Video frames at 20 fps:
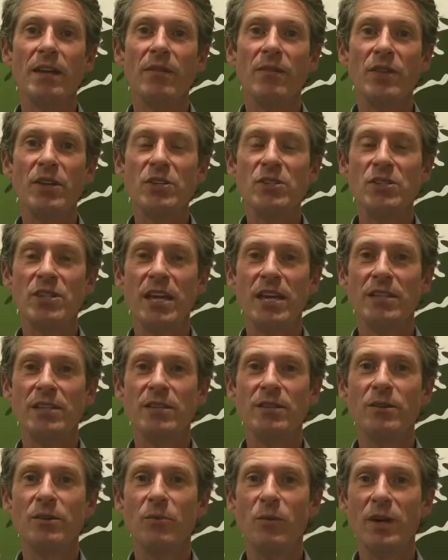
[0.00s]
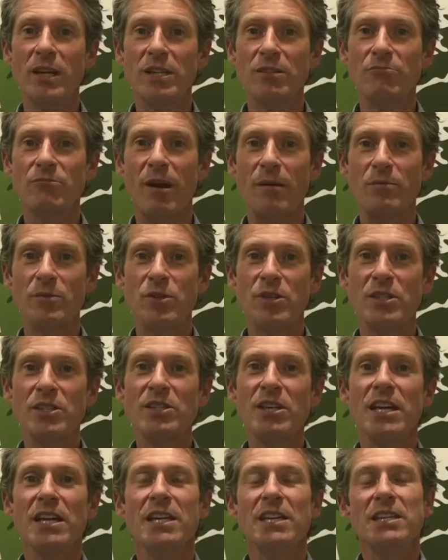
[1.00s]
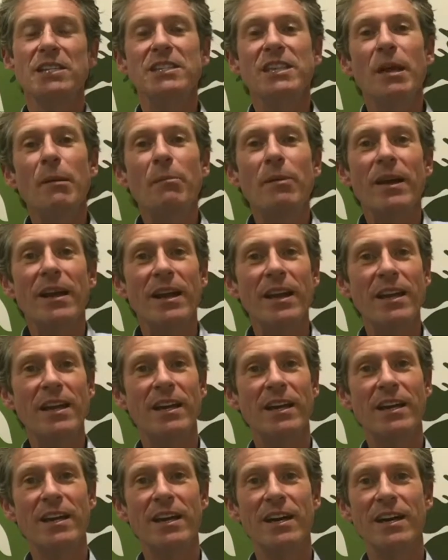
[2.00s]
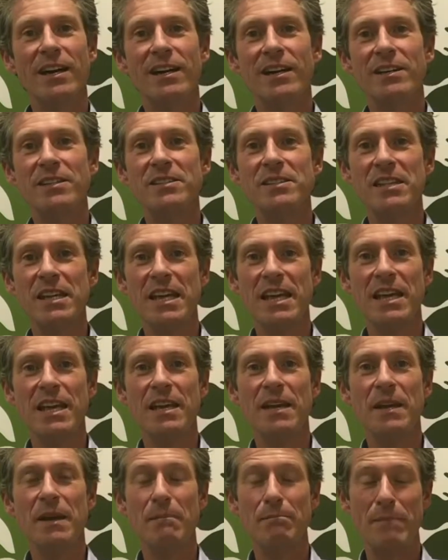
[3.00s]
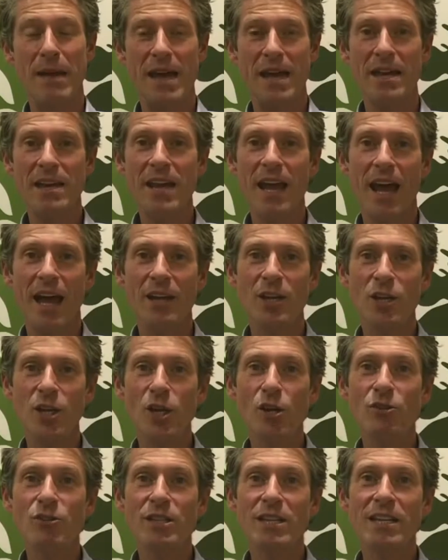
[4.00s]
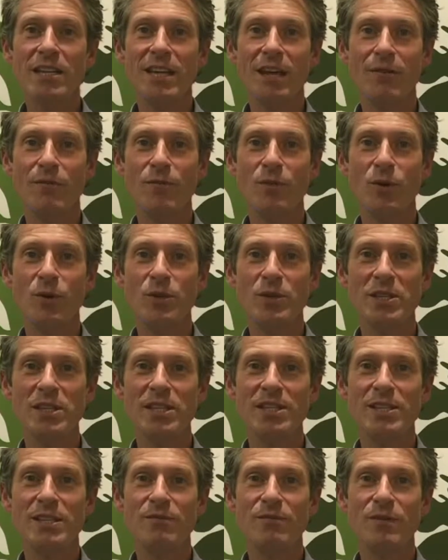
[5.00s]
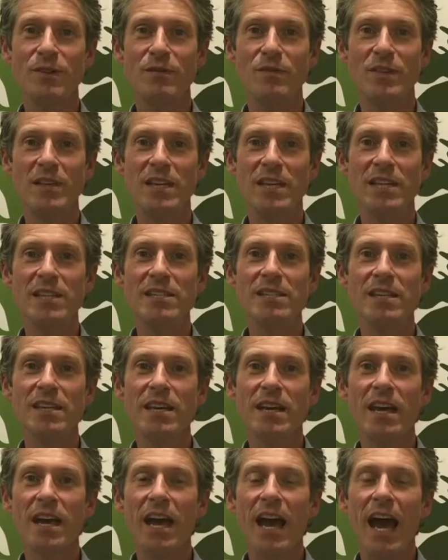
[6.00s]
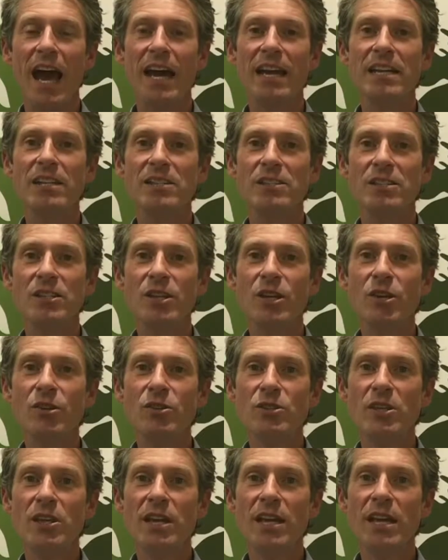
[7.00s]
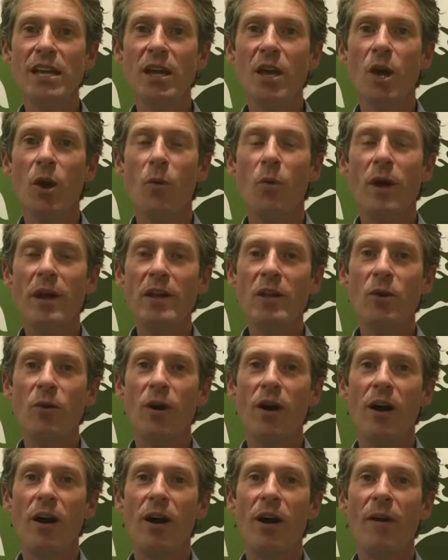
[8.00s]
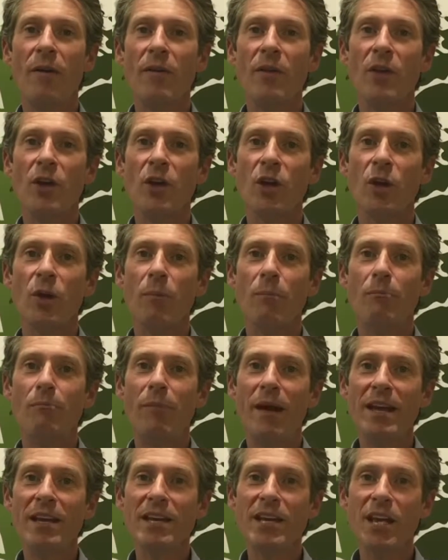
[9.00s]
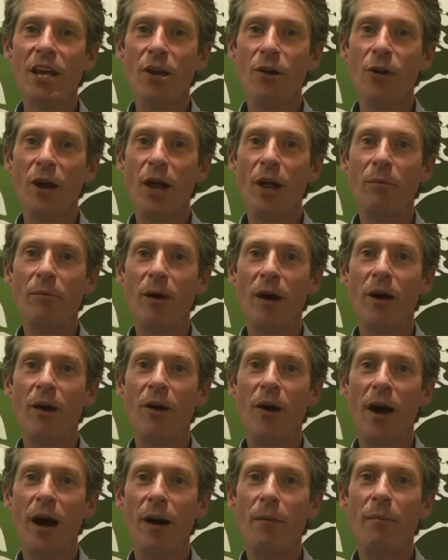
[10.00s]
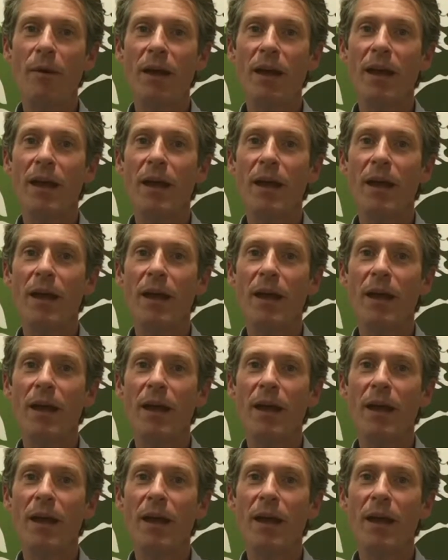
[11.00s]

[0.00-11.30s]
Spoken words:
This tendon, when it ruptures, typically occurs in men and usually in their 40s and 50s, and it's usually when you are bending your elbow up,